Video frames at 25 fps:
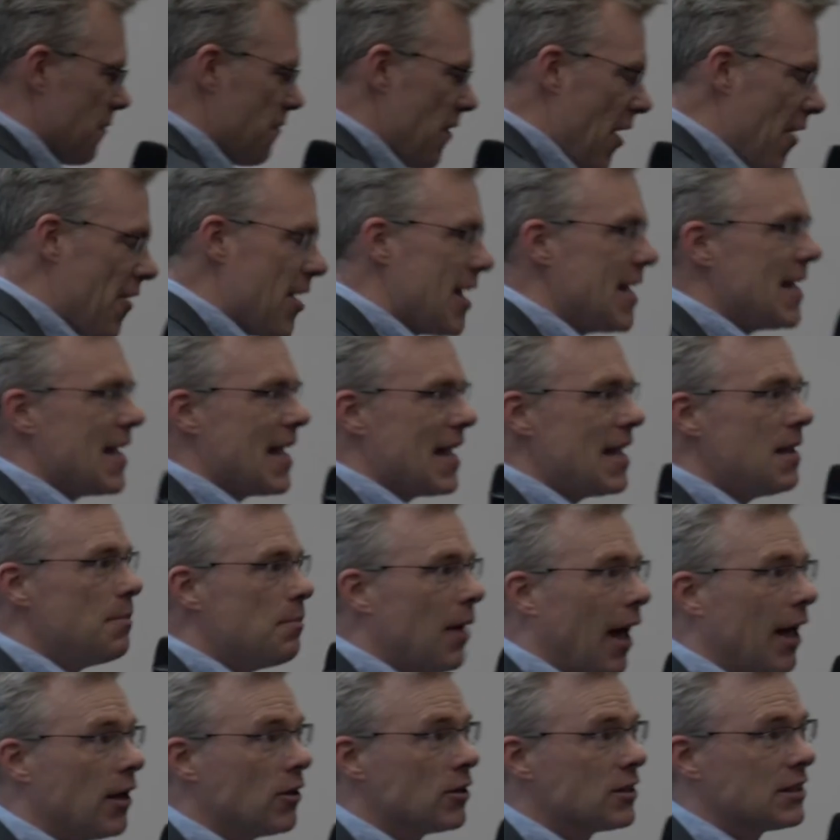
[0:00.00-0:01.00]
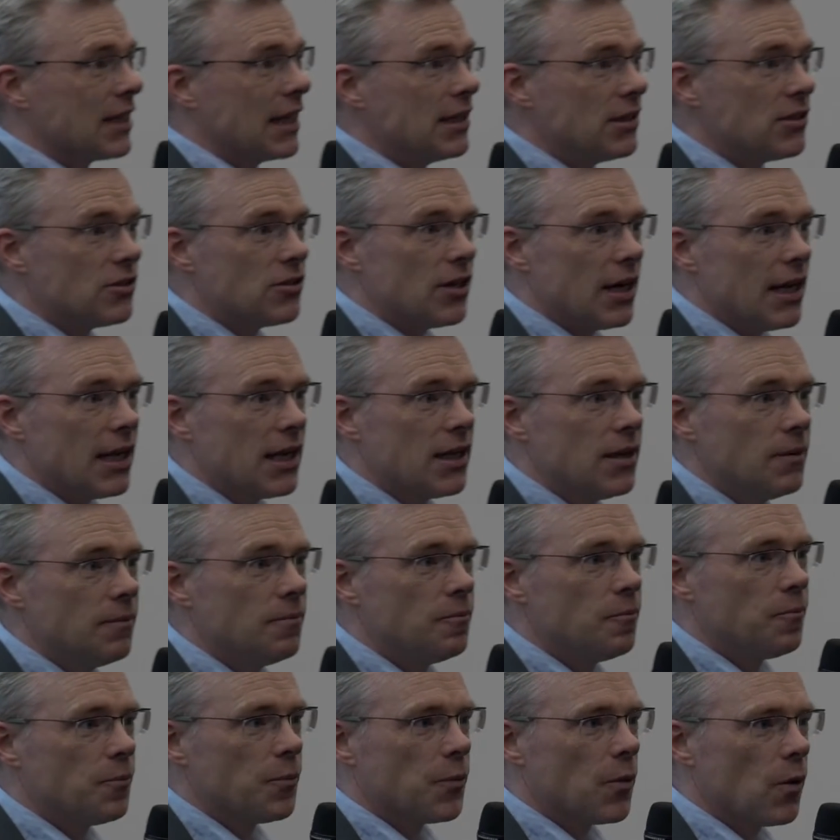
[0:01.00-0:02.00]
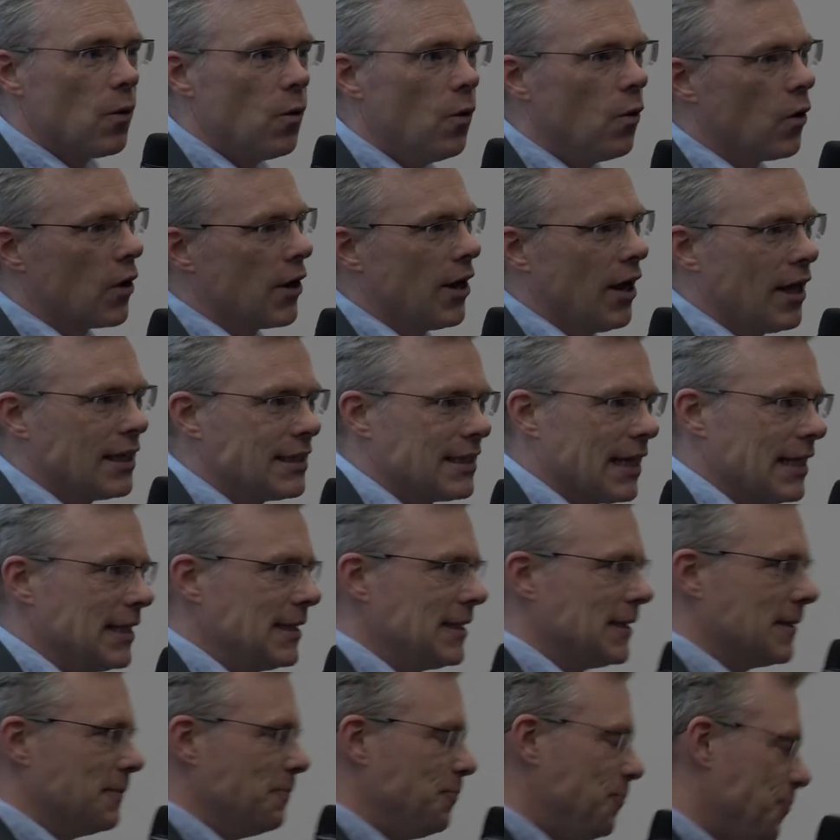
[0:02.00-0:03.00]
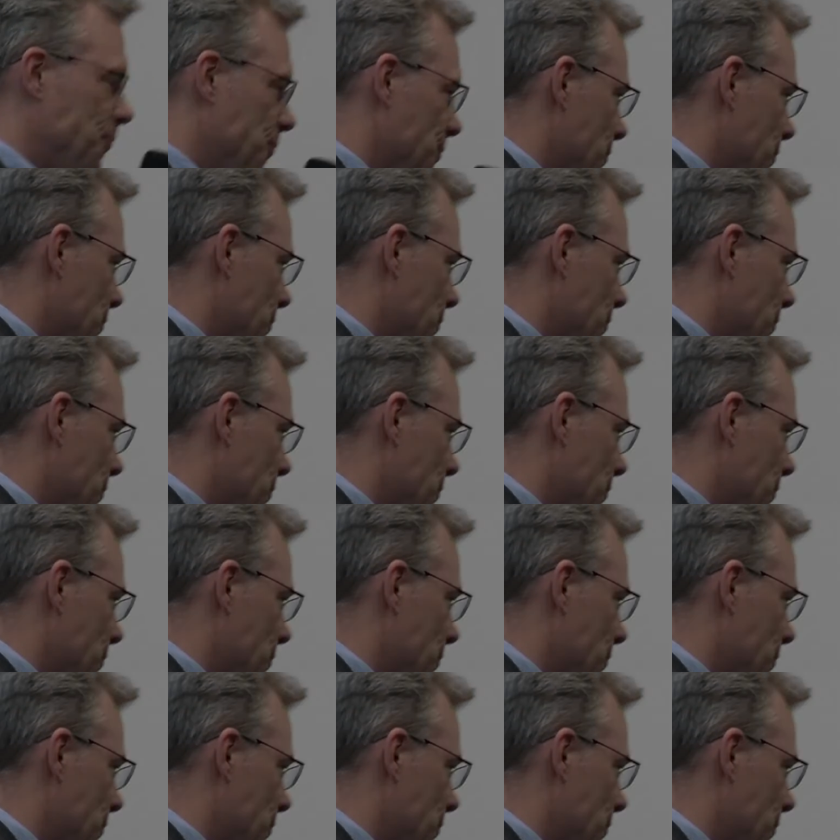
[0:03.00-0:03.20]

a very email-centric organisation,